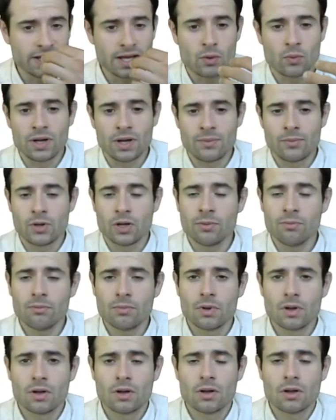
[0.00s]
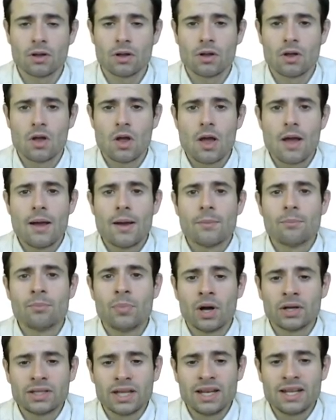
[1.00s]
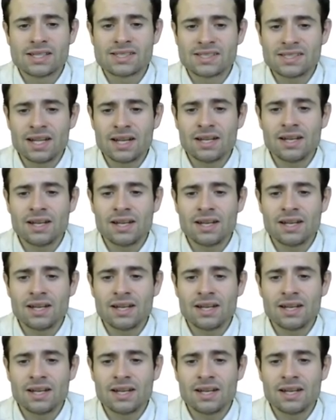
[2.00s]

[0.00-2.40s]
equilibrium, but it is still